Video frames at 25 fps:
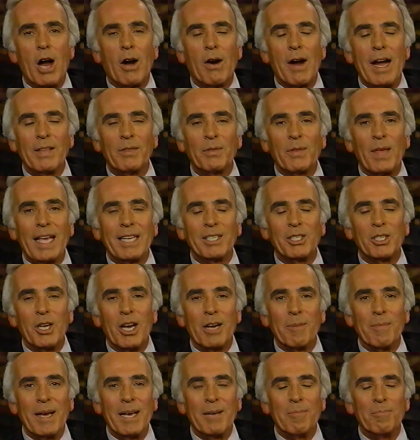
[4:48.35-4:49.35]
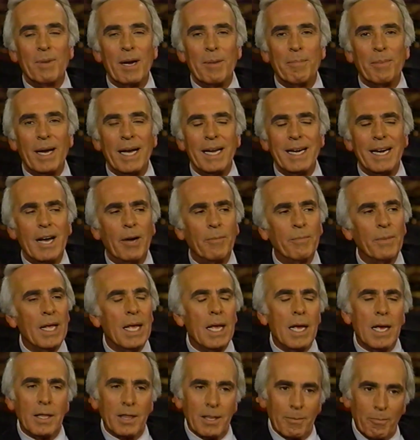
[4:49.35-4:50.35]
All right, thanks, young man. Bye-bye now.
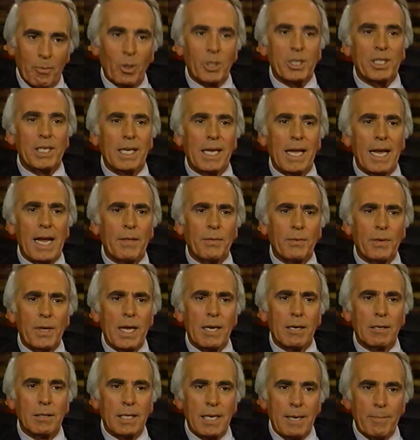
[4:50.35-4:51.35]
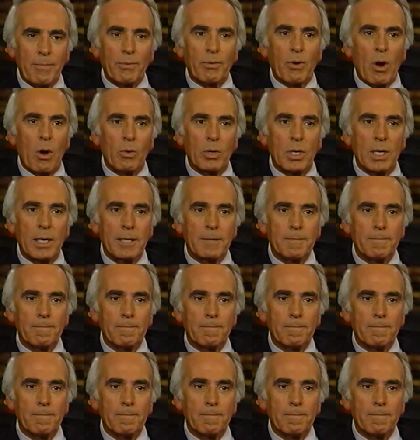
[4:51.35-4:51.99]
The Pussycat Theater, Deep Throat, huh?